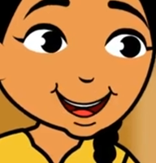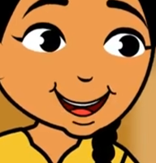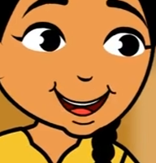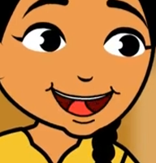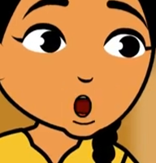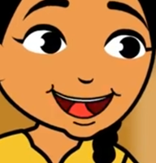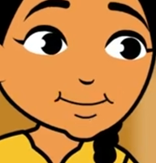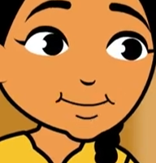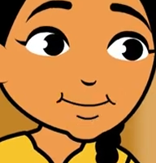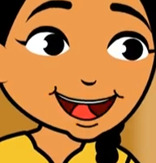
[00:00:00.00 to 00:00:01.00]
Wow,
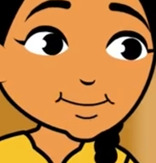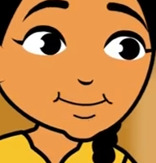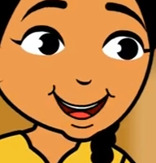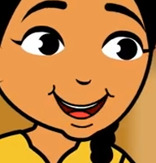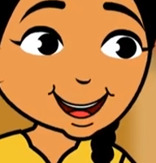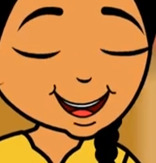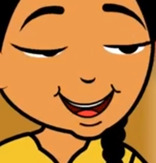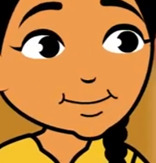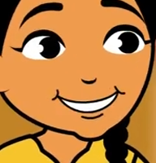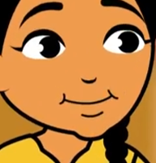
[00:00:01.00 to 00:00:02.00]
a fair?
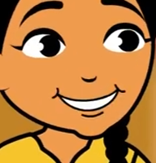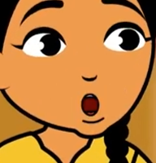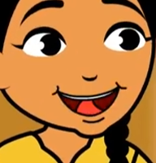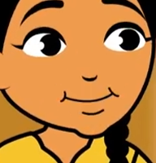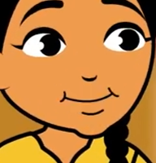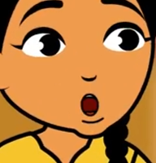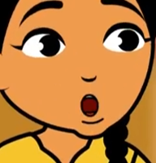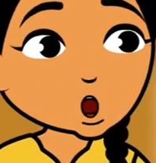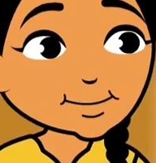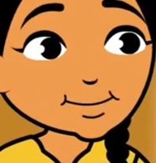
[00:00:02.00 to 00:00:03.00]
Let's
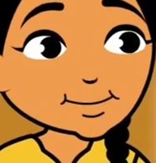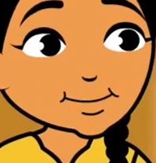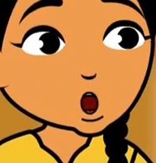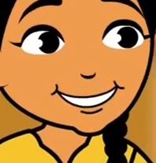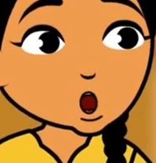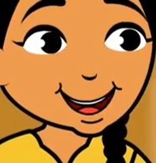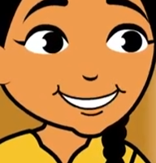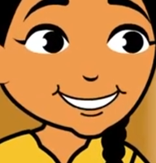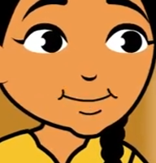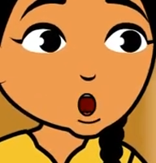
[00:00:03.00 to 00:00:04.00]
go. It is
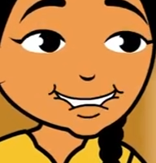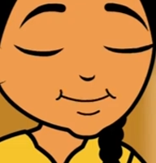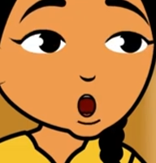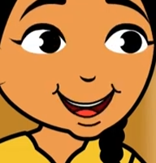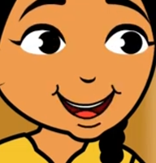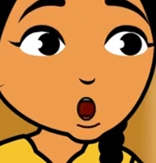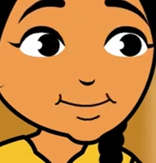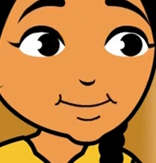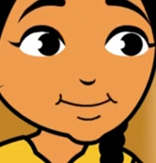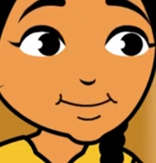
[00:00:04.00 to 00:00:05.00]
going to be
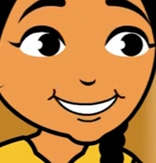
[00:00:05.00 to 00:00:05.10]
fun.